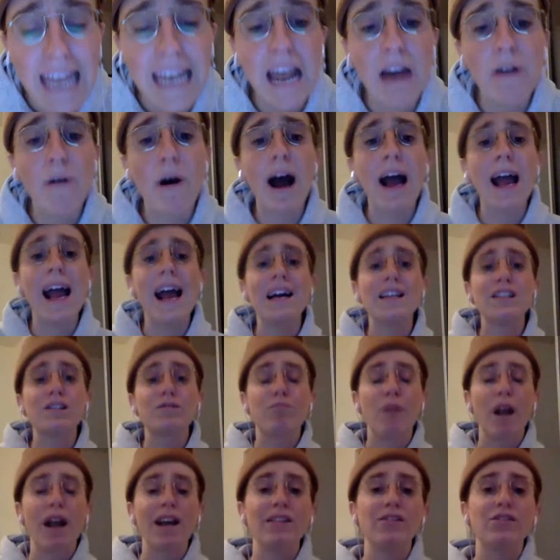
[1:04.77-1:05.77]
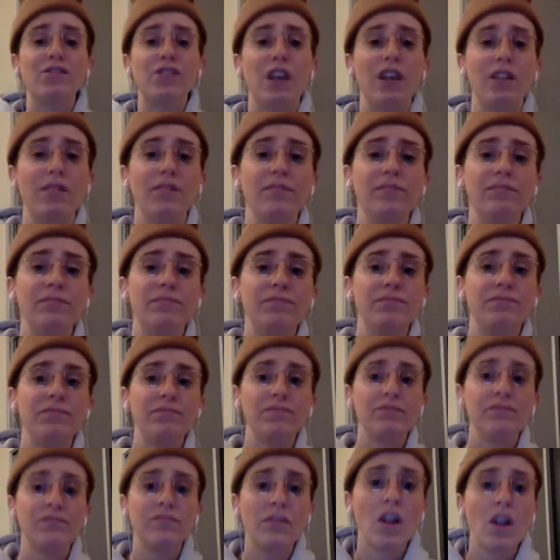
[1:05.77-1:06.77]
Now, I asked Bryson
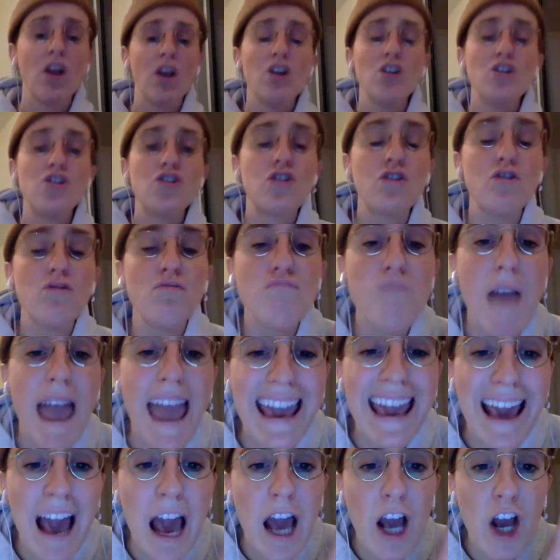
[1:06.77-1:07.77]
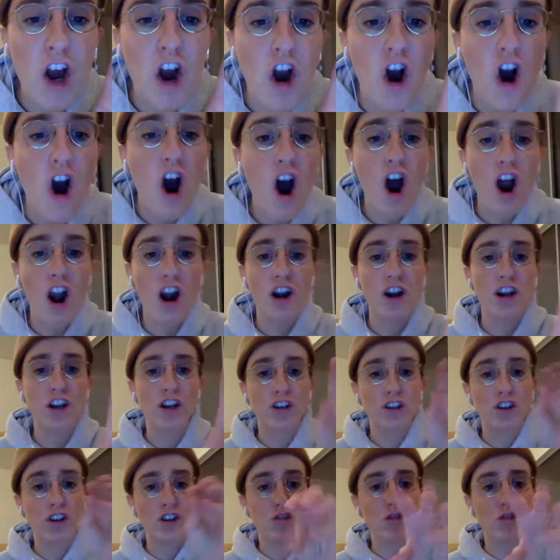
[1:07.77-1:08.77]
to make a card
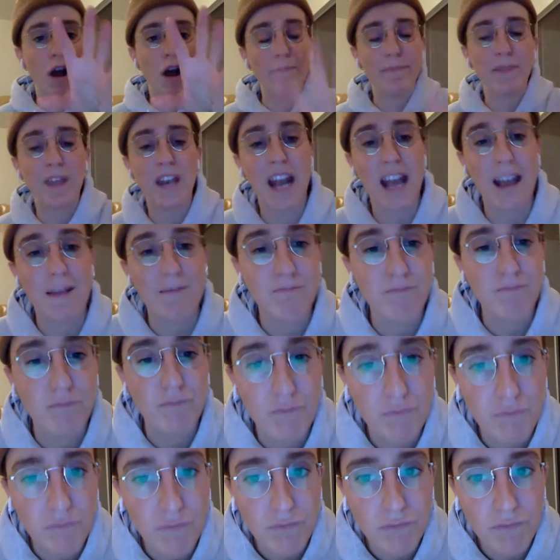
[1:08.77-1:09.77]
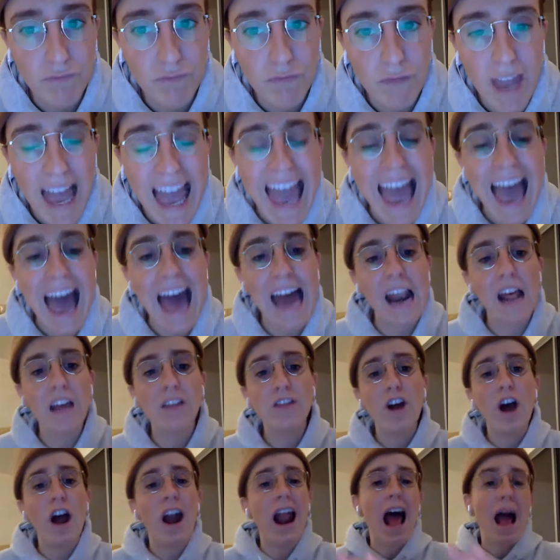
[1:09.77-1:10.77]
to drop the name. And I
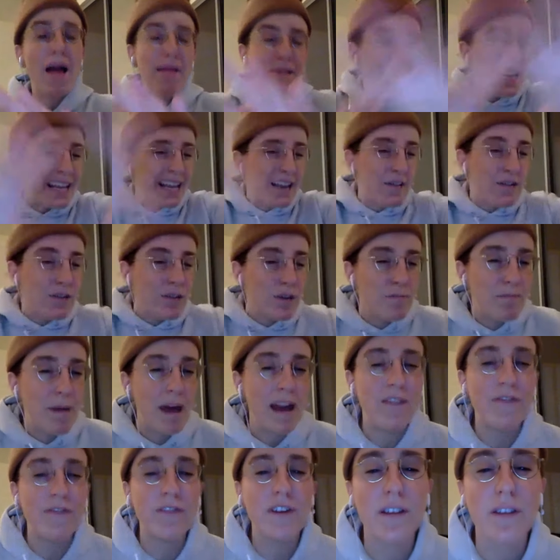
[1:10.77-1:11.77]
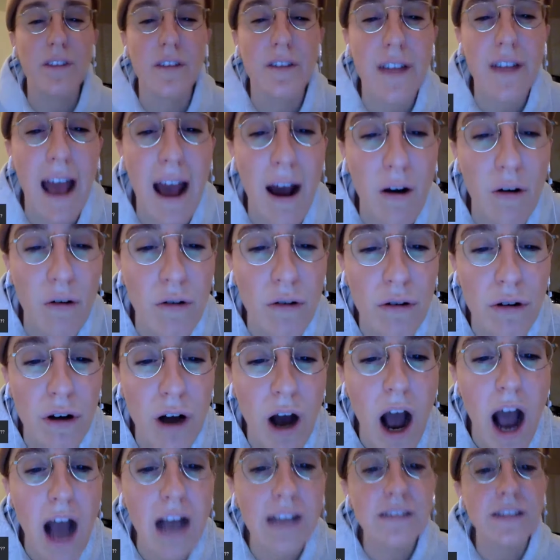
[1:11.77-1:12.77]
thought, I'm going to give him the benefit of the doubt.
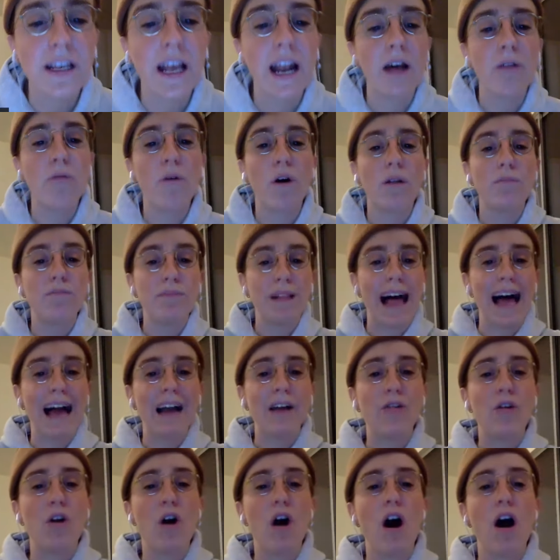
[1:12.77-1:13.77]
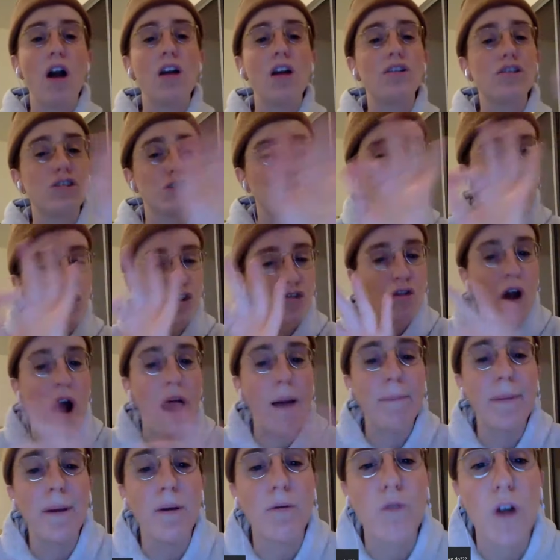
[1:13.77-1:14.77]
I said, I want a black card just to
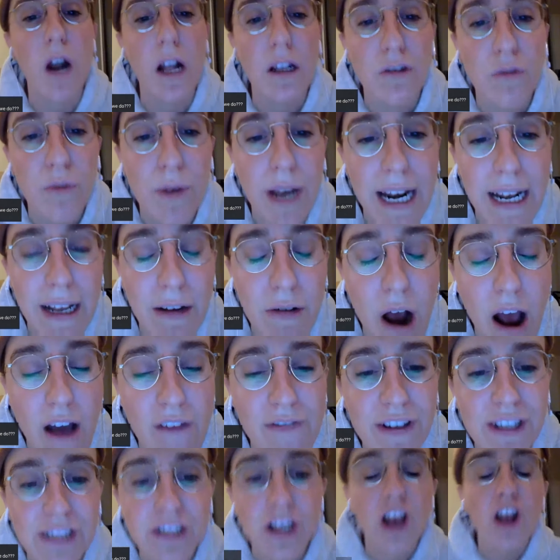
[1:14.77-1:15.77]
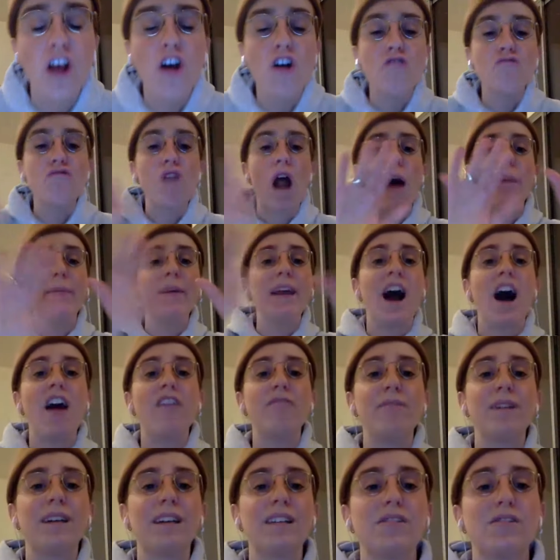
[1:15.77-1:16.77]
drop it. We're not doing any graphics yet. Robbie
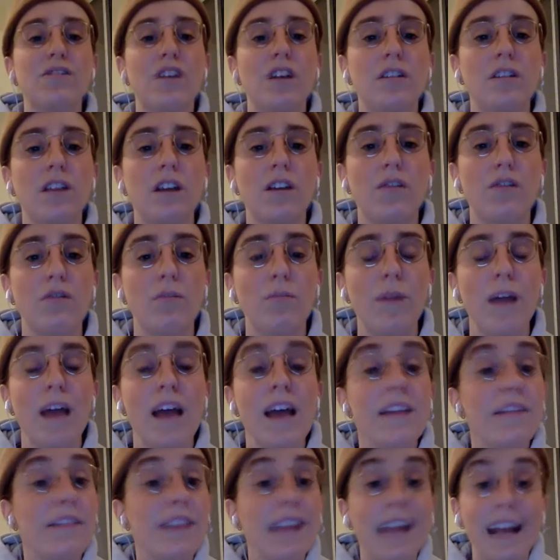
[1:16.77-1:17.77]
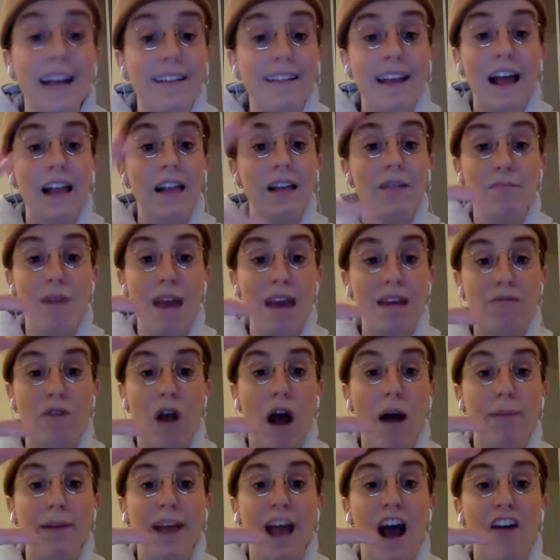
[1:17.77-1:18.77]
Hoffman Consulting Group. Did I tell him make
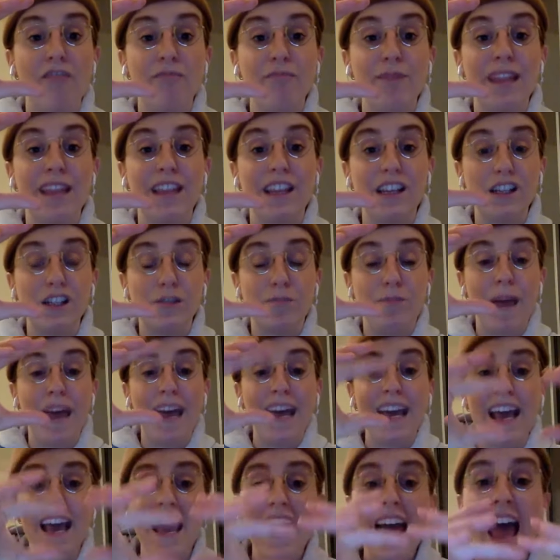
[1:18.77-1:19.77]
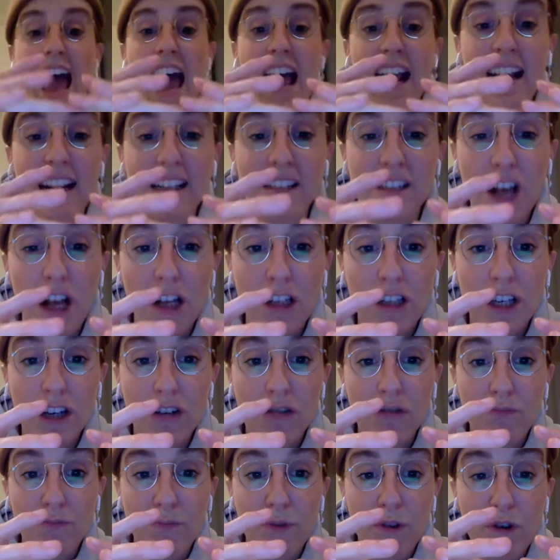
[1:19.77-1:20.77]
Robbie Hoffman this big and consulting
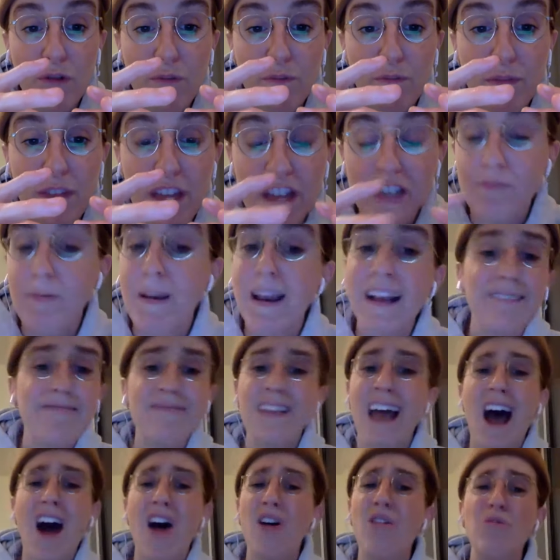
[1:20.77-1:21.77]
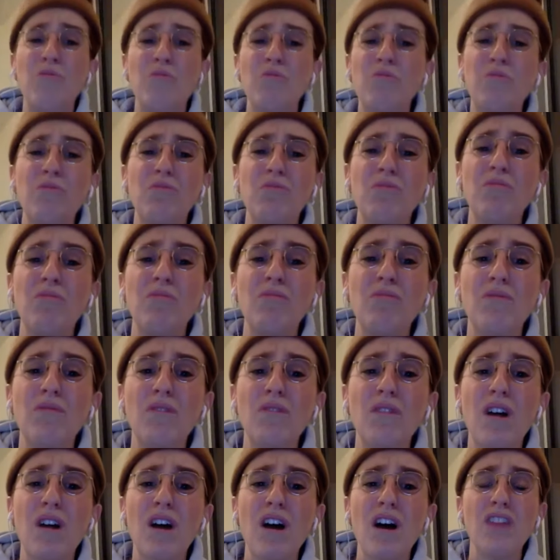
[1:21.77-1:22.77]
group this big? No.
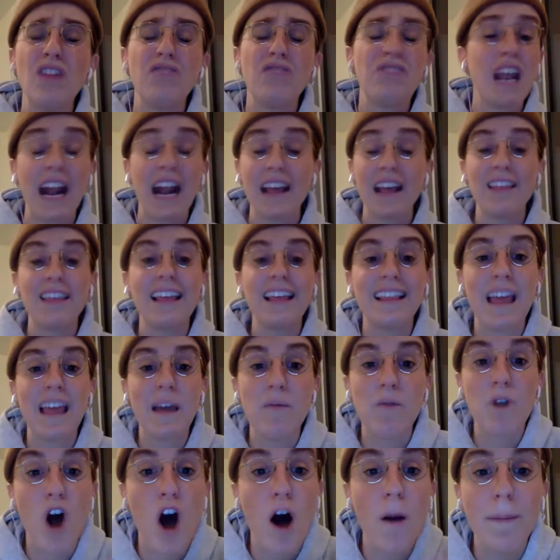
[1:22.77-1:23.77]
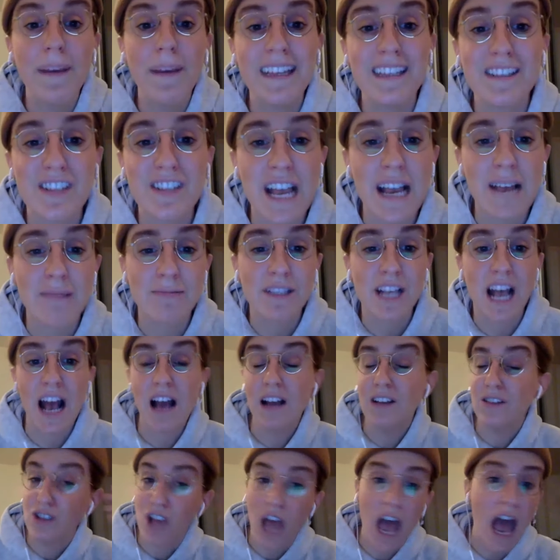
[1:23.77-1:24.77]
Did I think they would all be the same
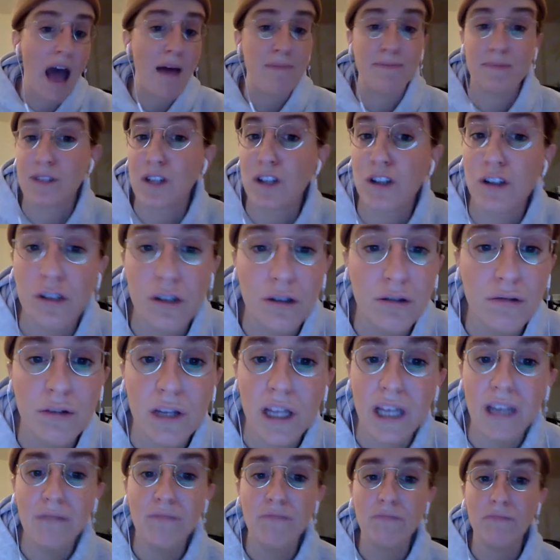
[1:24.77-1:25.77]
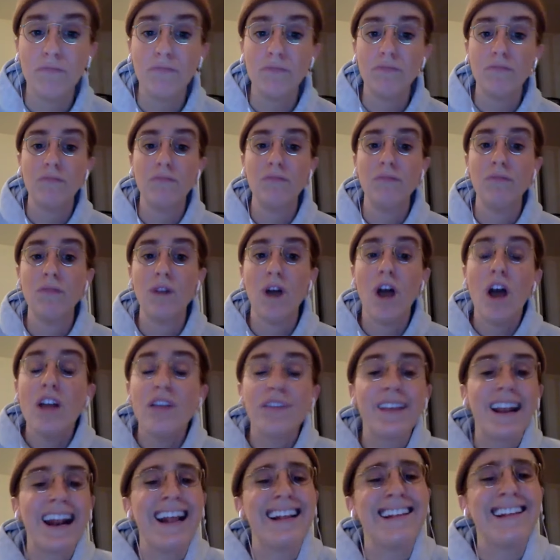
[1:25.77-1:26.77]
size? Absolutely.
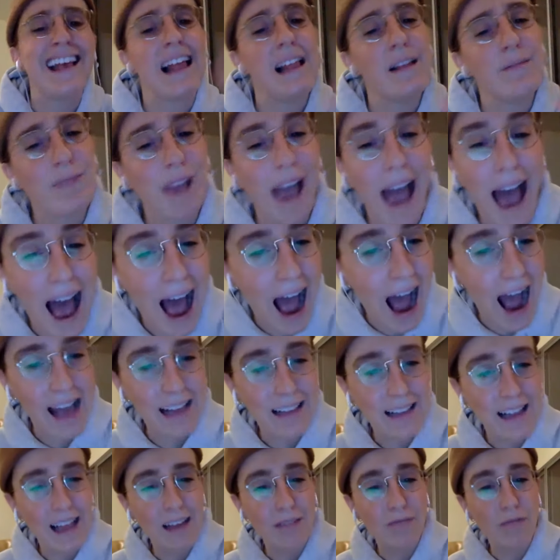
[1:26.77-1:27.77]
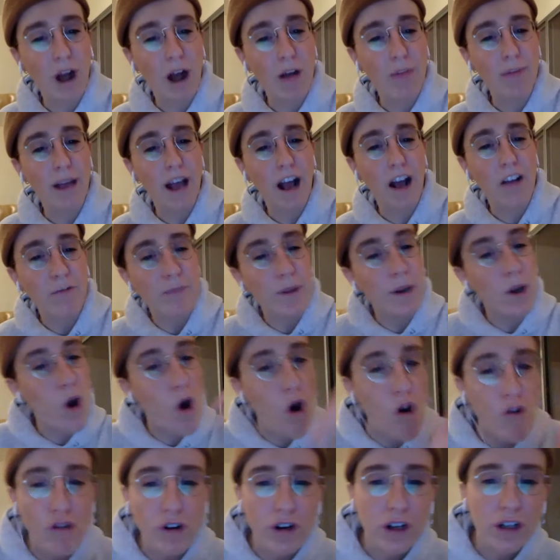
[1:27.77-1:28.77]
Did I tell him to highlight Robbie Hoffman
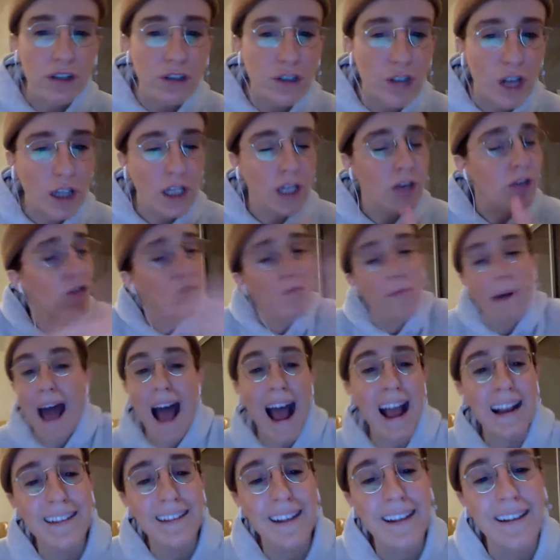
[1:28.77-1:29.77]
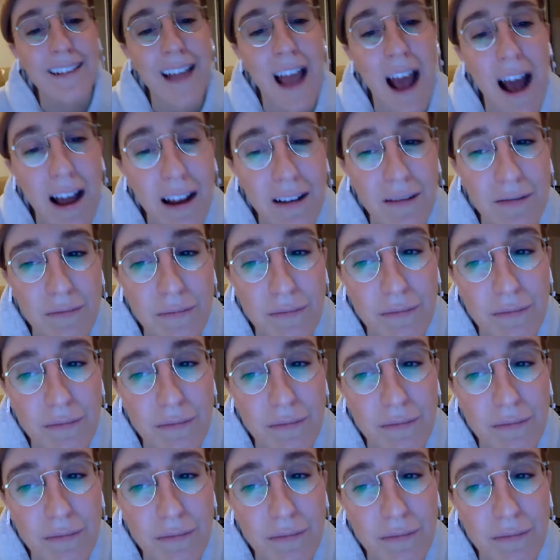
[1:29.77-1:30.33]
over consulting group? I did not.